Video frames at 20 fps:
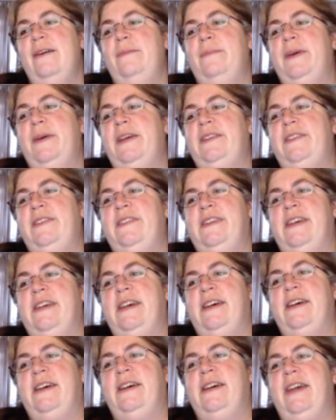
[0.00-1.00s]
but
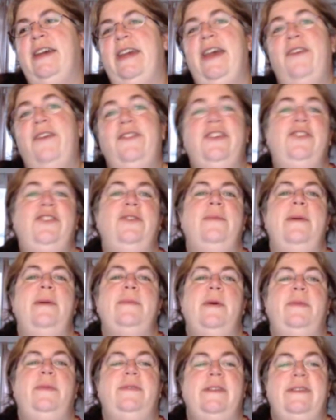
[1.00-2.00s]
I have dinner at my
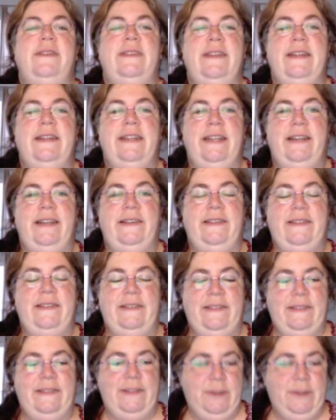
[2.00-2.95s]
mom's on Sunday nights,